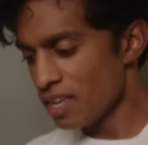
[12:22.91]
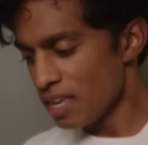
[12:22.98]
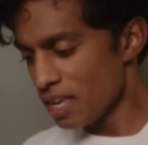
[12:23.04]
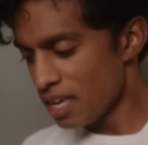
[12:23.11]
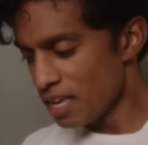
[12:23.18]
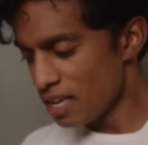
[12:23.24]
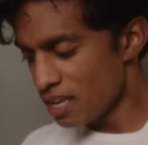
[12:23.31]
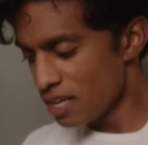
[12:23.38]

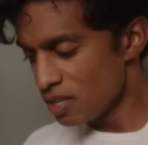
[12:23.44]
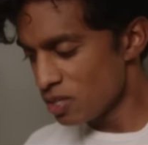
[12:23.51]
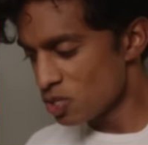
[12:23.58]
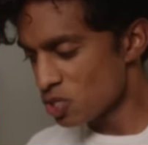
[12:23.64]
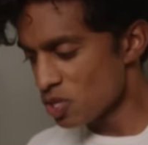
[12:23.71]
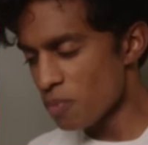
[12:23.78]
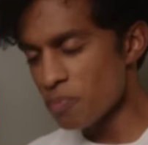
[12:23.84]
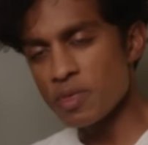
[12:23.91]
is
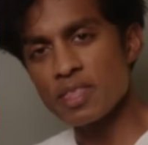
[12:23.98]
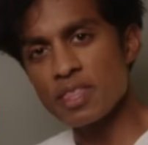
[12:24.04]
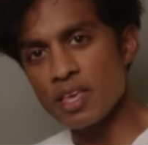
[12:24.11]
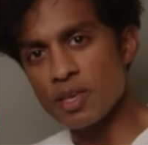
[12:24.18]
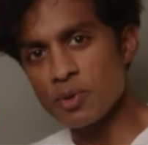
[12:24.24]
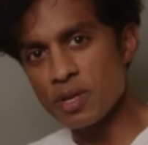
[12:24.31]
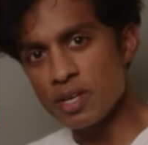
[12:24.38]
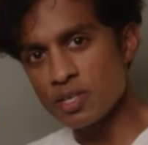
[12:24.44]
something that
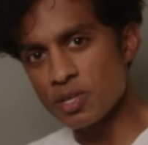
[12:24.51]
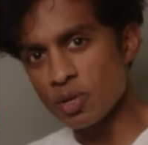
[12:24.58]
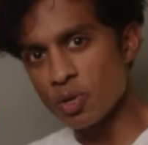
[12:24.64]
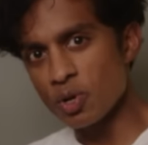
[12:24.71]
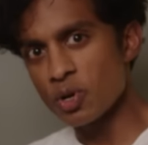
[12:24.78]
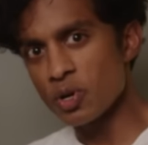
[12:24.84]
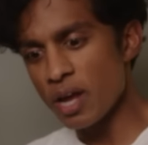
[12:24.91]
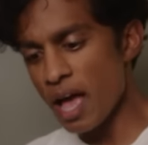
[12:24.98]
you need to
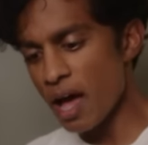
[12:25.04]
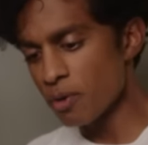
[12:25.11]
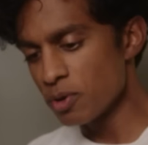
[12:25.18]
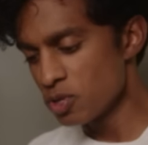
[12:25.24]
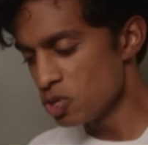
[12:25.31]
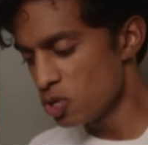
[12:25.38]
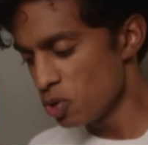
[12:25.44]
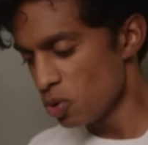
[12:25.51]
learn how to
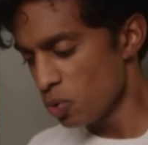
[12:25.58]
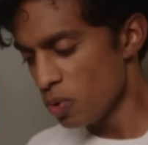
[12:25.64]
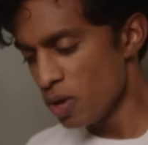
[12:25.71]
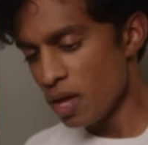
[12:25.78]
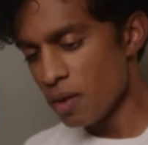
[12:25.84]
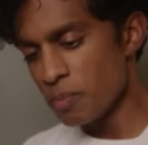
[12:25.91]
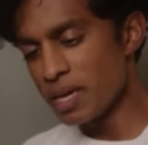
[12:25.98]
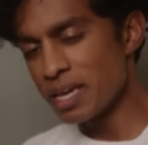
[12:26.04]
do,
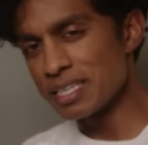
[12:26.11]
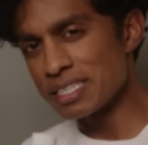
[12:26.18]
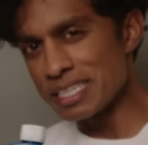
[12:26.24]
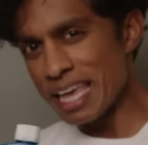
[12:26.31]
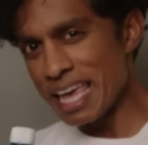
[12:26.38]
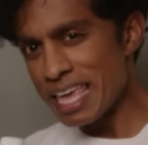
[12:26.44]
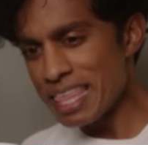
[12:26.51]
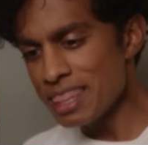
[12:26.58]
because
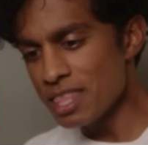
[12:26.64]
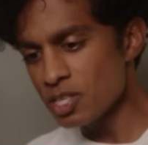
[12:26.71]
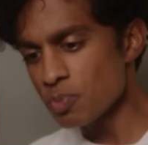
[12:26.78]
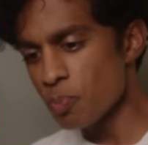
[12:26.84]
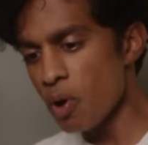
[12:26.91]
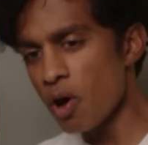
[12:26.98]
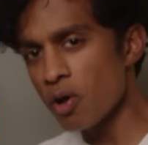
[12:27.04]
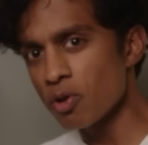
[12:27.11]
in this
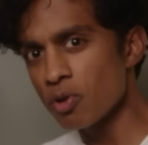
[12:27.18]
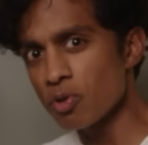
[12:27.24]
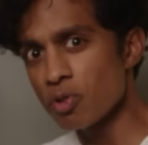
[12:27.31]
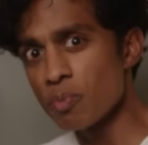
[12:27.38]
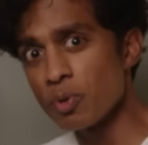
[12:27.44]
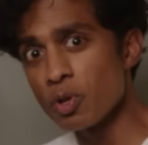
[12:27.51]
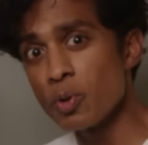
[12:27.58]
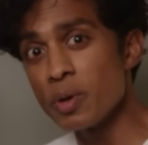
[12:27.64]
bottle the
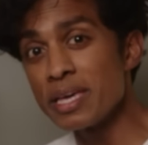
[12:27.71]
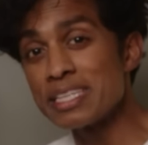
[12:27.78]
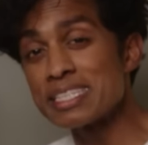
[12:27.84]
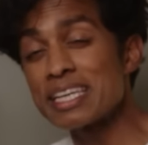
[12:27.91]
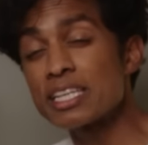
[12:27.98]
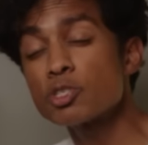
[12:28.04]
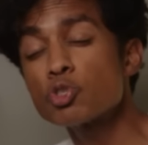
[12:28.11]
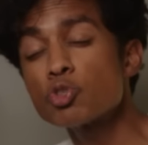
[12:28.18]
bluing is
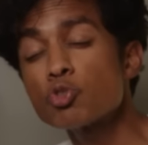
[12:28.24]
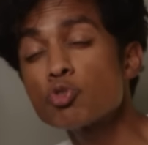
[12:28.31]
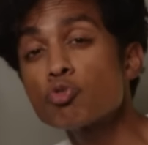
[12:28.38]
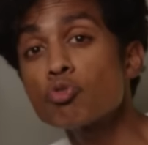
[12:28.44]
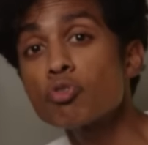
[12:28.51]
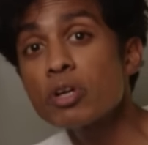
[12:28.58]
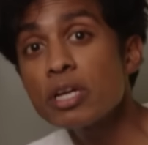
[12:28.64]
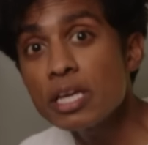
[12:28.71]

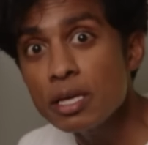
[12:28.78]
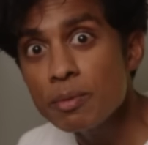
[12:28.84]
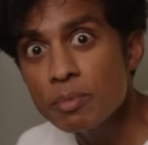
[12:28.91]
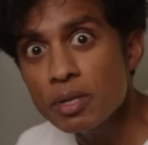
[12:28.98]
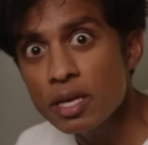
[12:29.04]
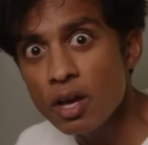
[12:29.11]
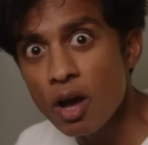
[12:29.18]
extremely